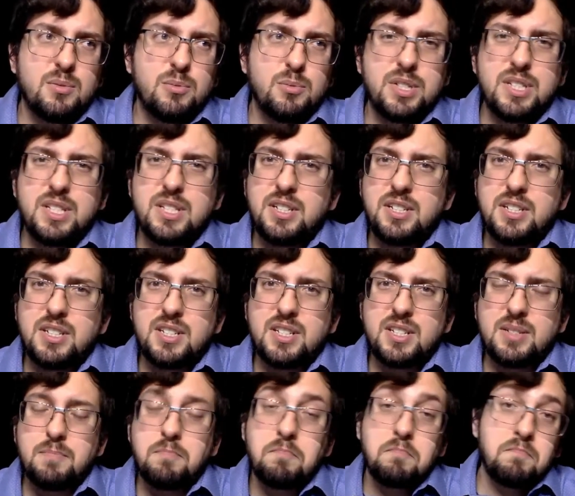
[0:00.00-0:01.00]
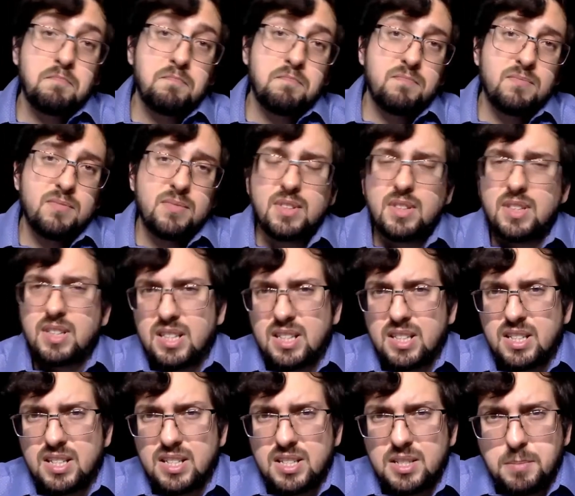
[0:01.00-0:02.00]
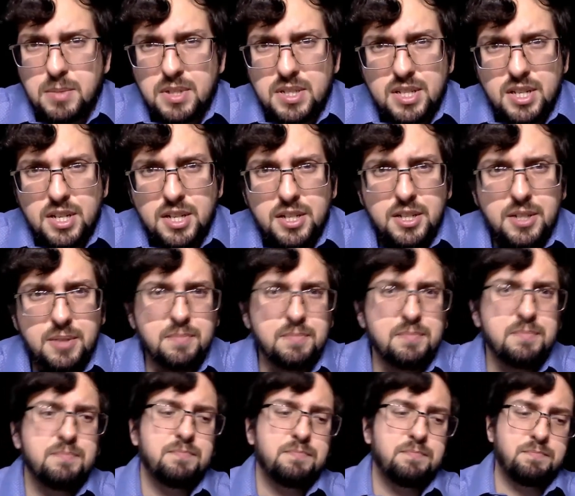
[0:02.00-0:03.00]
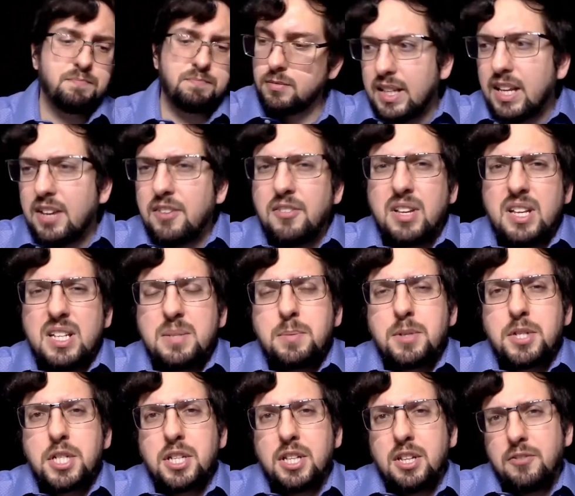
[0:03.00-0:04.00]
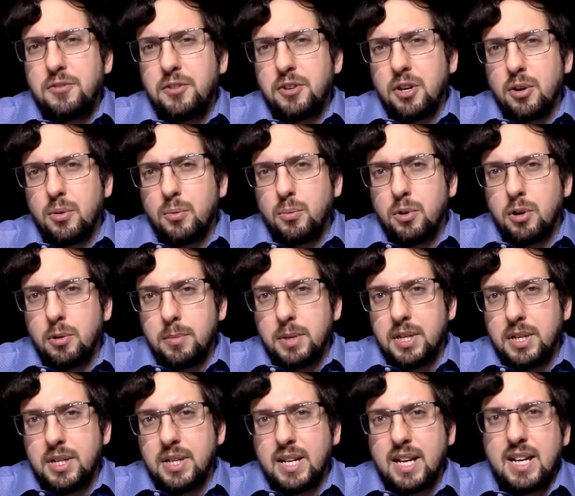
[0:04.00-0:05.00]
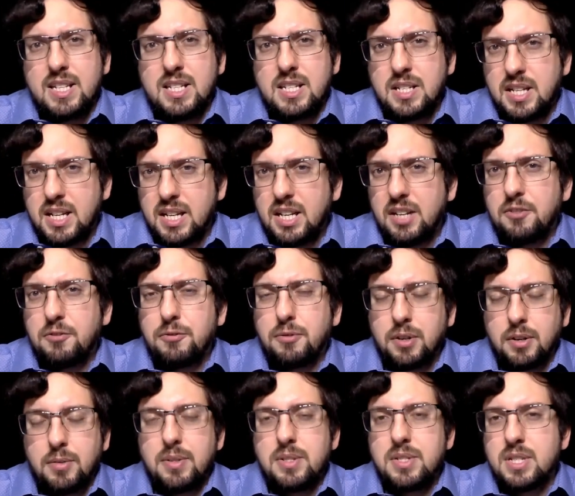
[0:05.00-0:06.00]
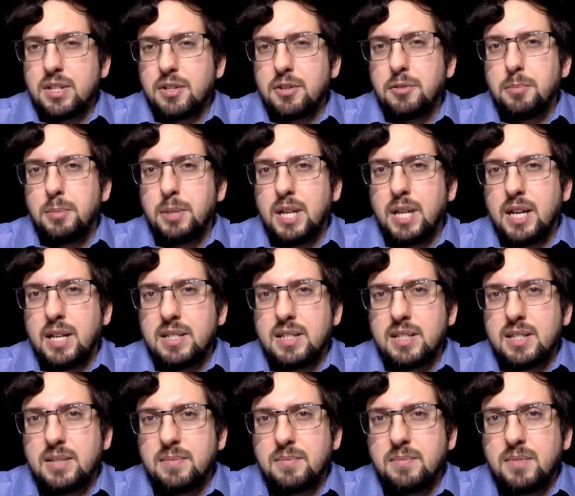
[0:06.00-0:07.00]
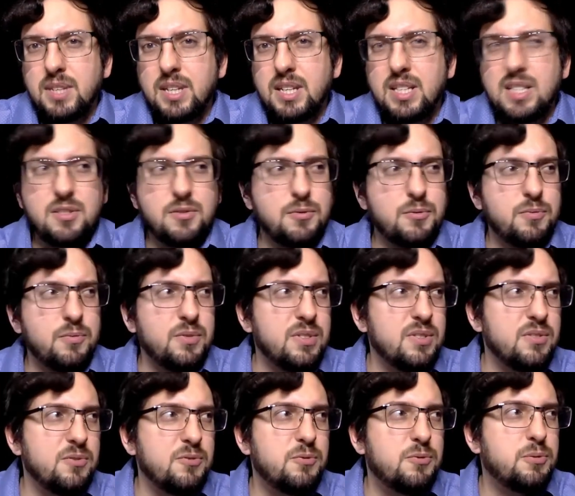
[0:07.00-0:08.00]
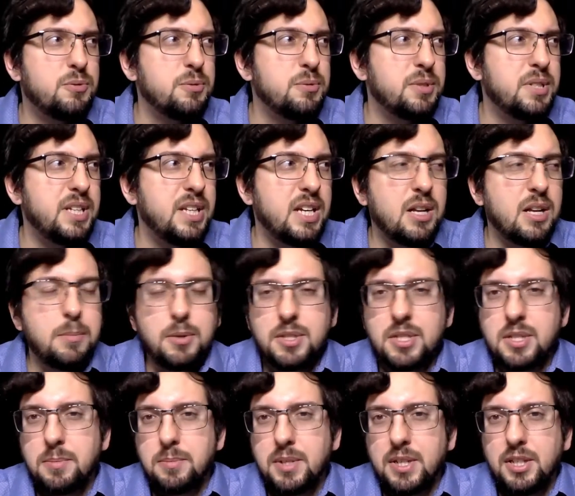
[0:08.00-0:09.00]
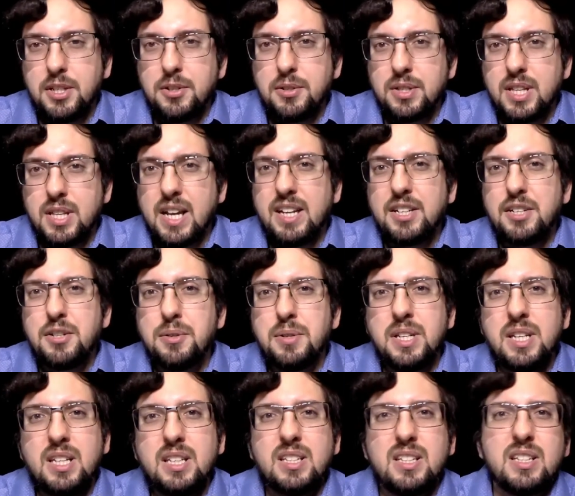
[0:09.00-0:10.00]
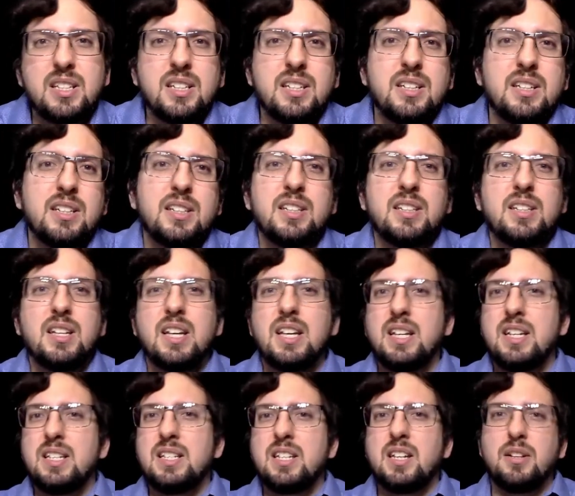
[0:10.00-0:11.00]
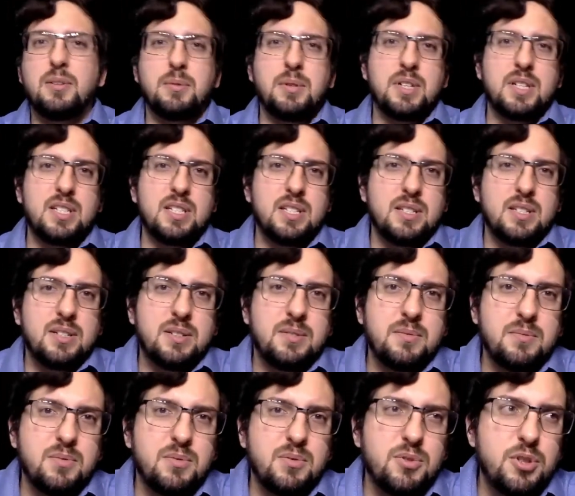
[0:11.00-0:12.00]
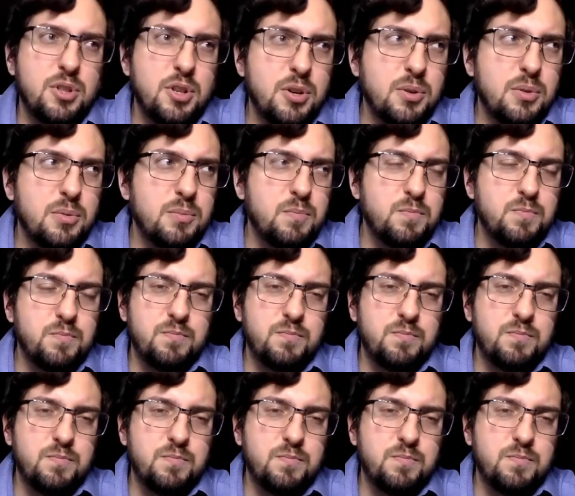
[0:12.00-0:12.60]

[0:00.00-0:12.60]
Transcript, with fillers: resinous. It smells good. Think especially if you're a woman as a dating fragrance, it could be nice. It's fruity, almost something you'd like to eat, and it's always, you know,